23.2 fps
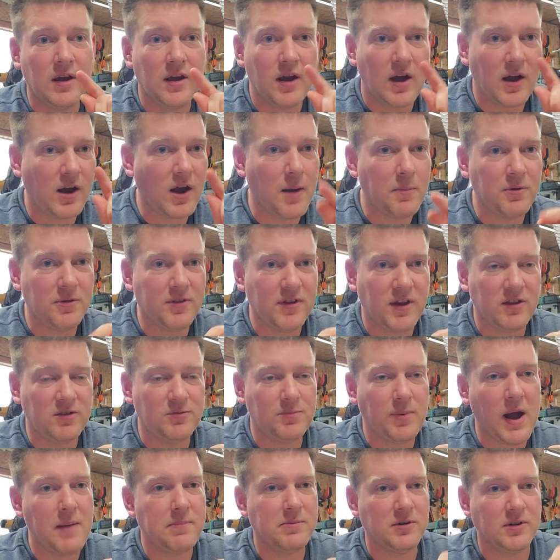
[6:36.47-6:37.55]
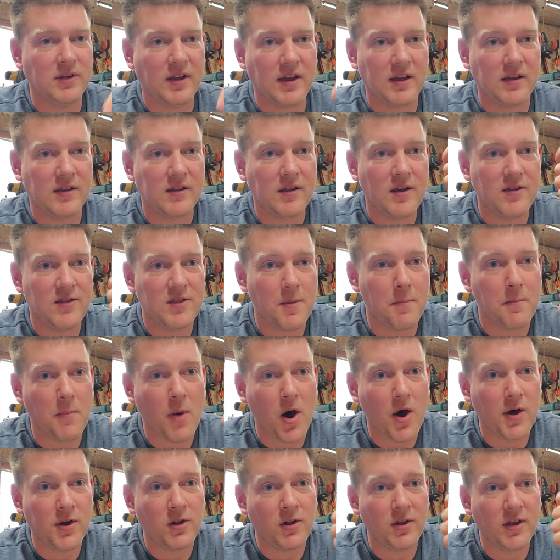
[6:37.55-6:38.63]
a couple things populate, the
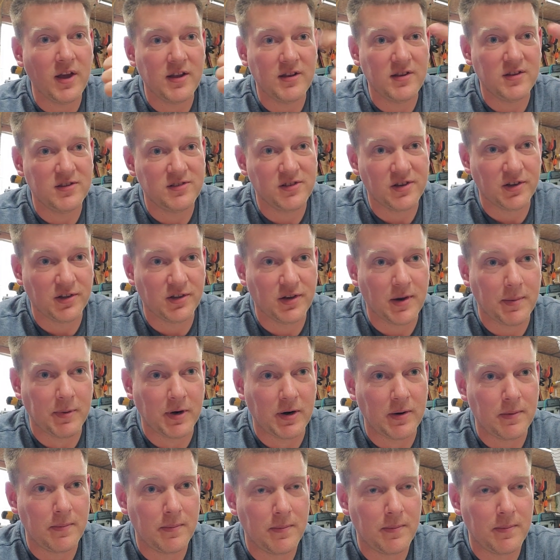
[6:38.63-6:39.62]
model and the serial number.